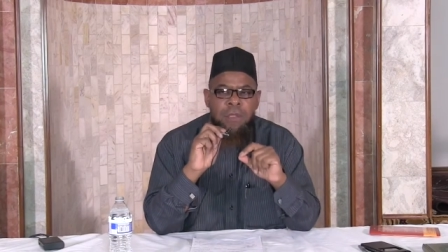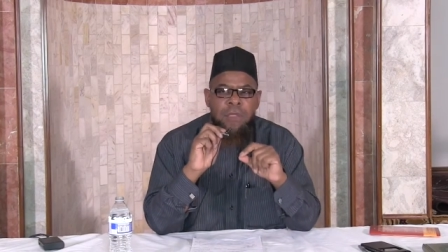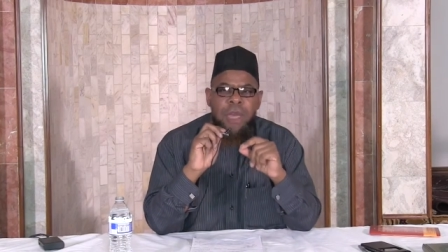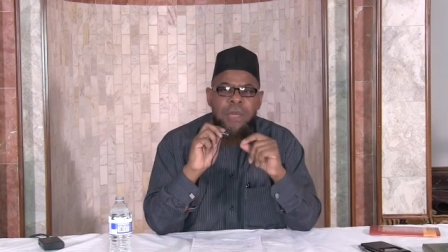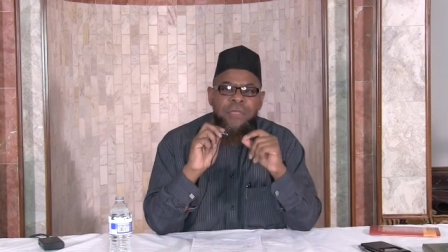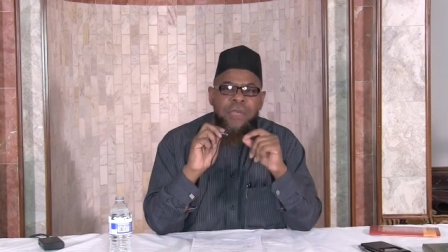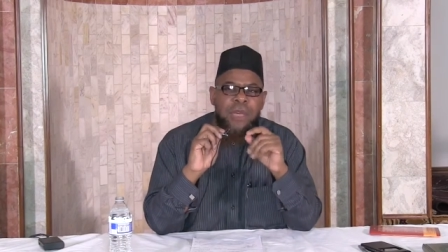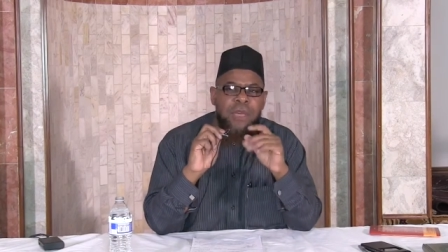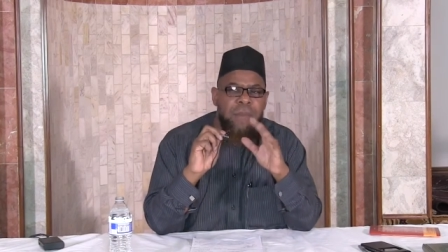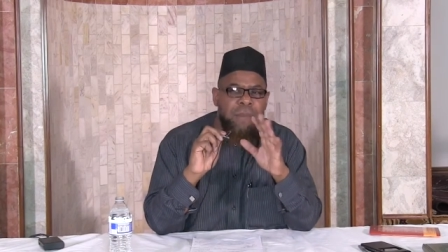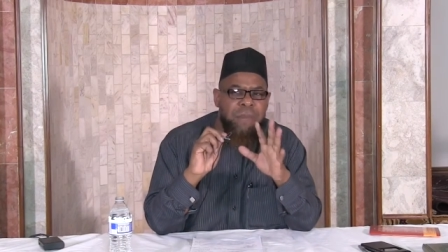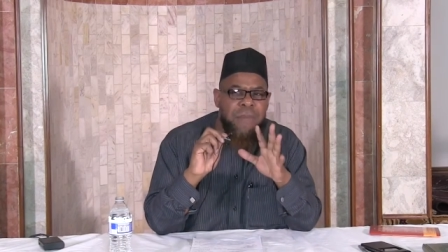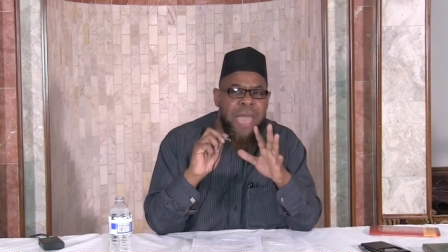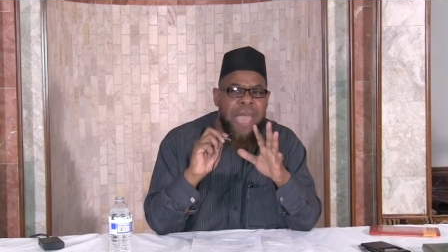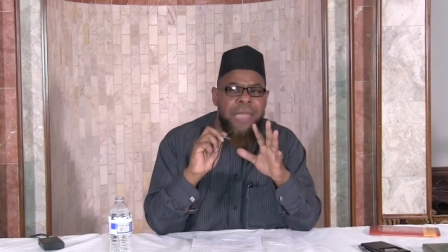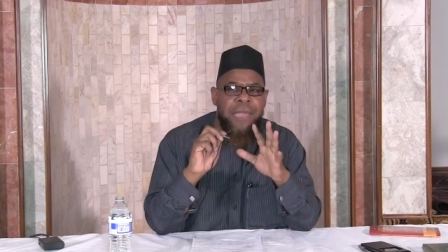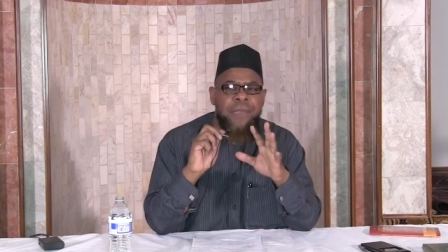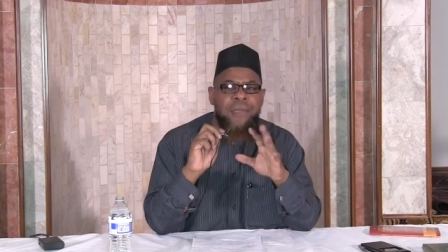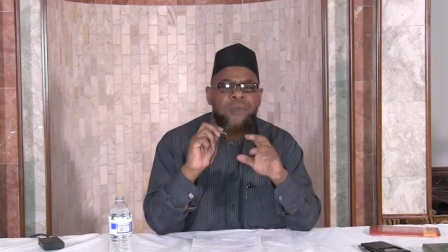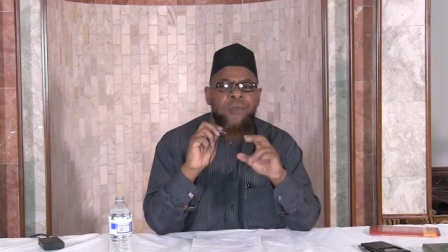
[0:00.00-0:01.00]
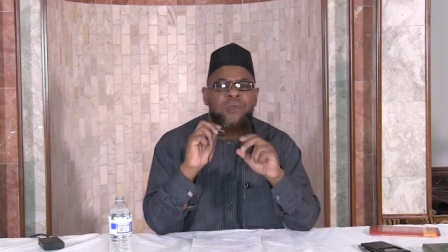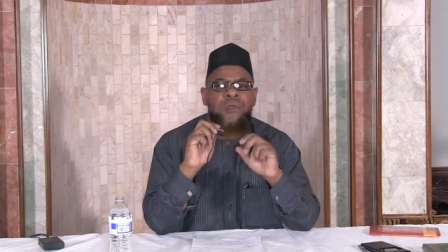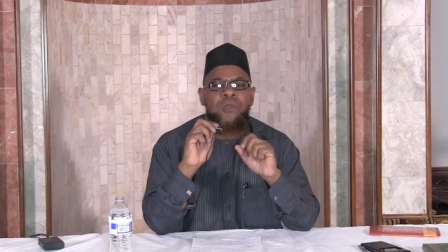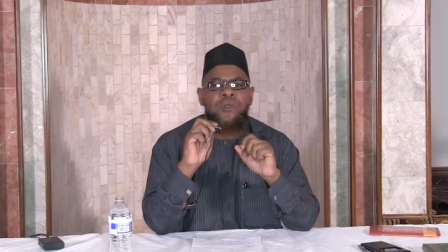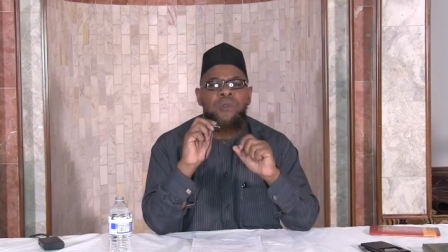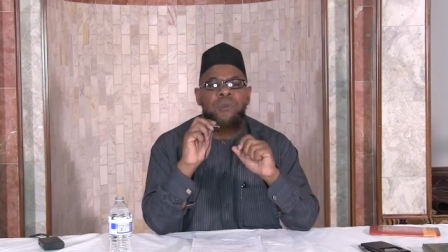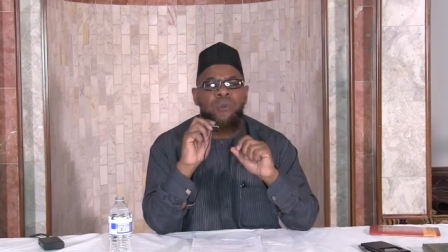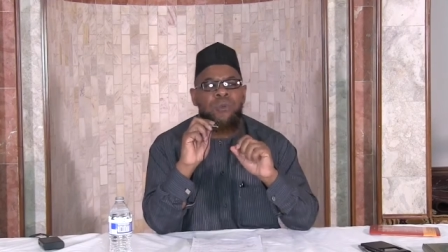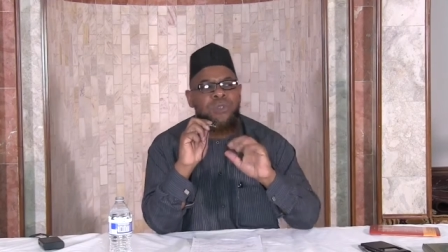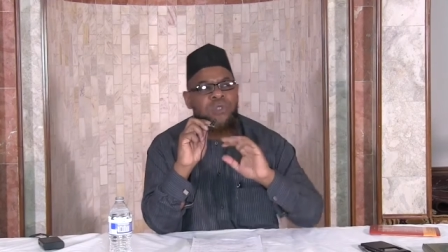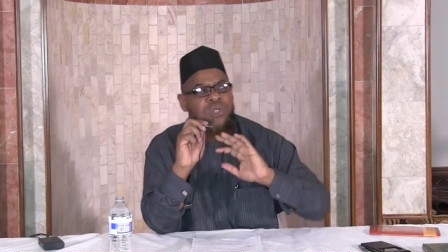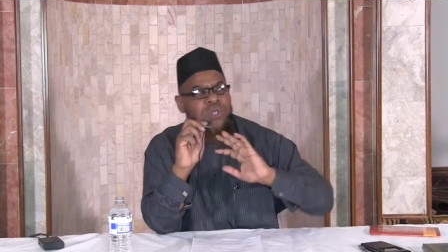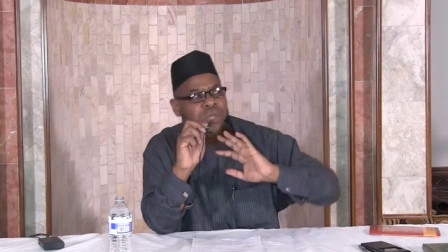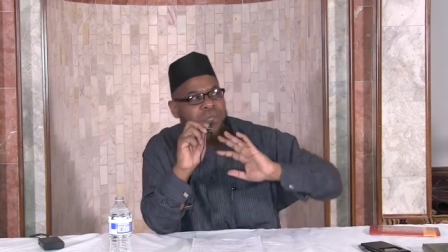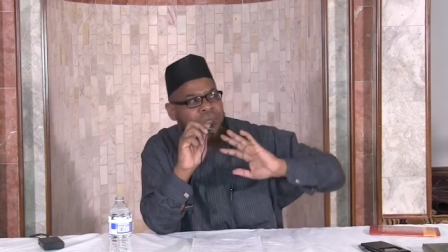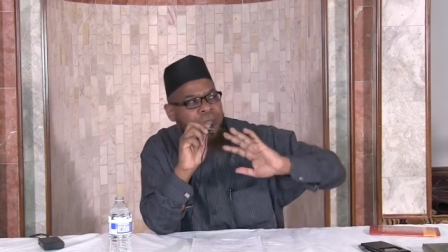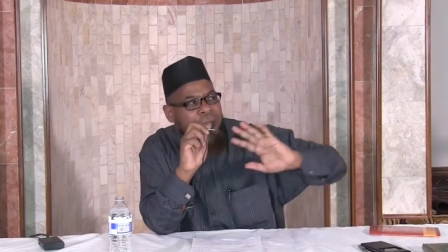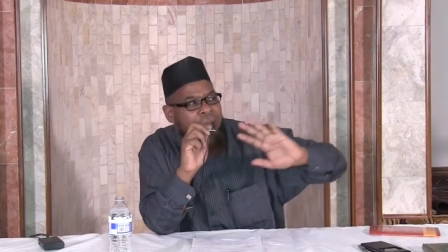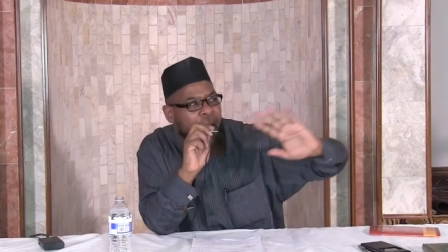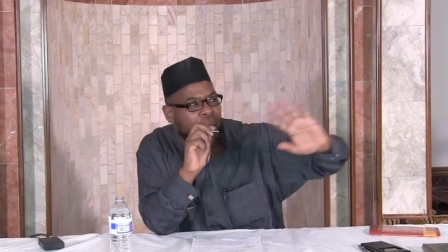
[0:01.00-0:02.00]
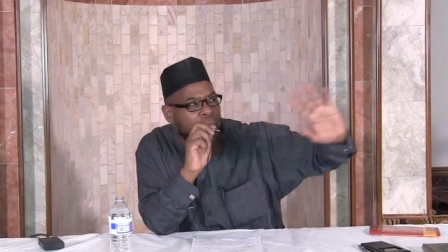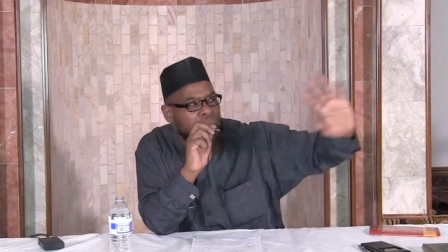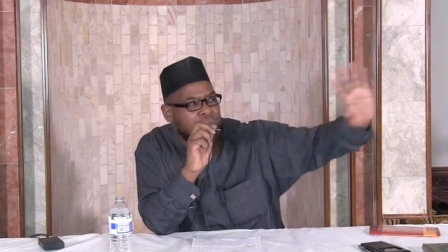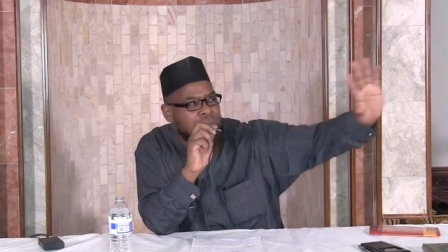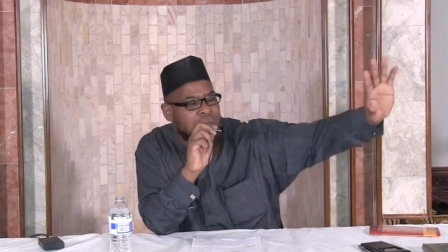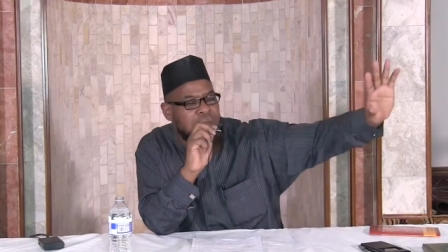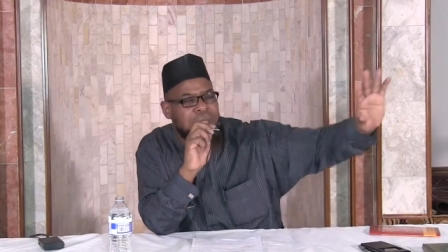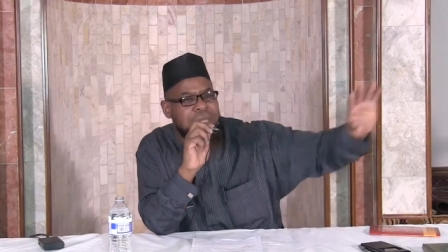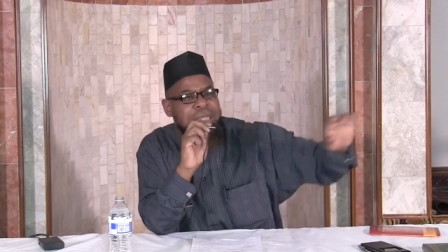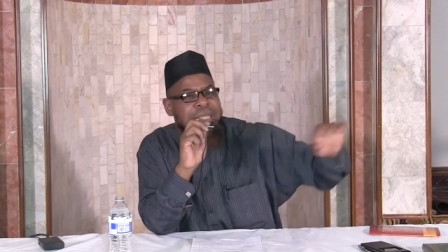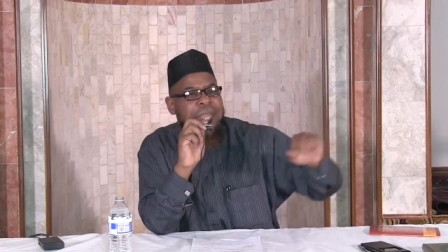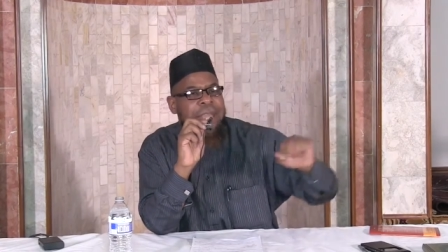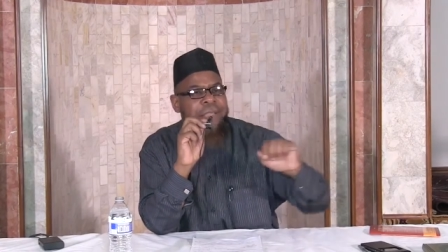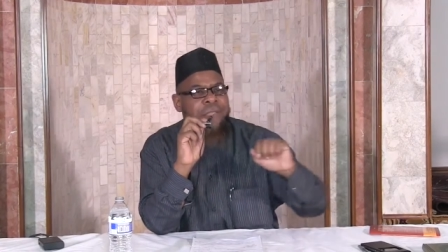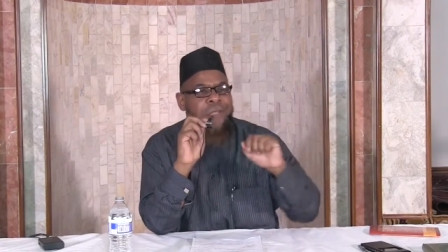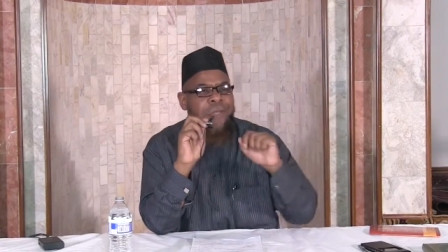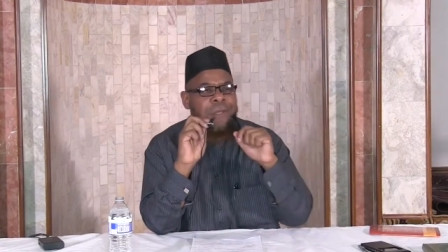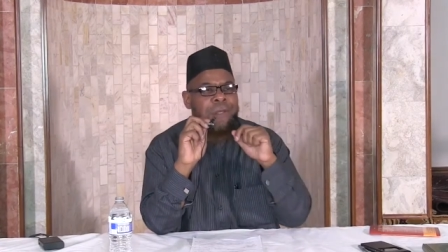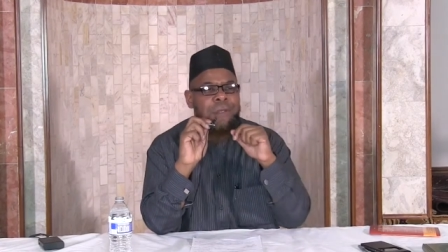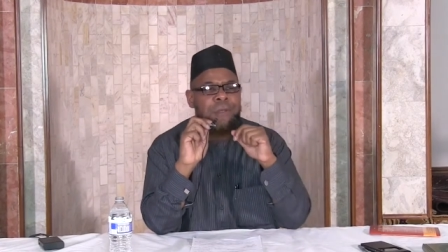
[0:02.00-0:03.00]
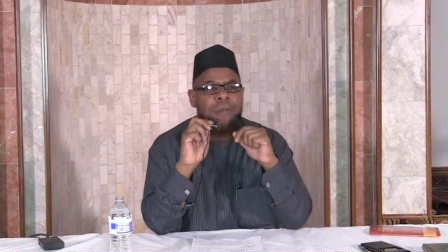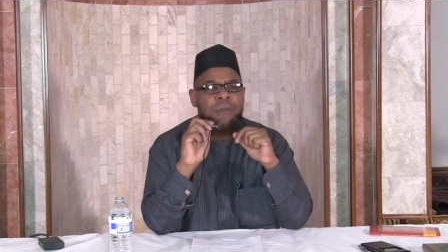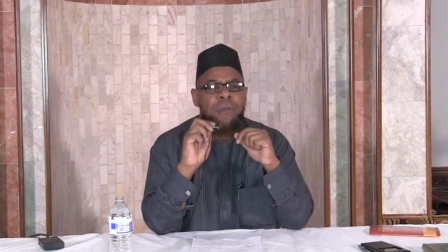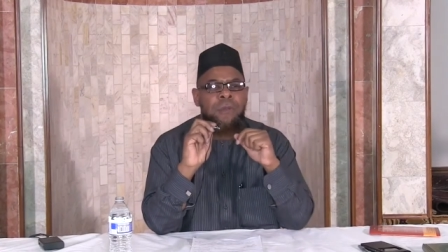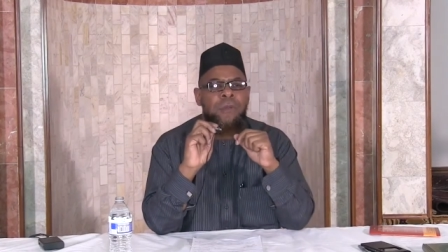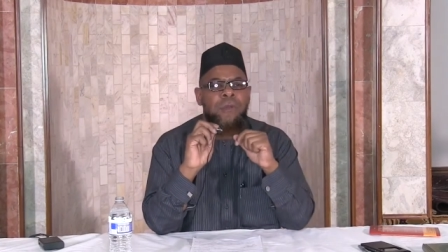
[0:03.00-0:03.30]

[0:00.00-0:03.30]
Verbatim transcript: that the companions were sent out to the desert.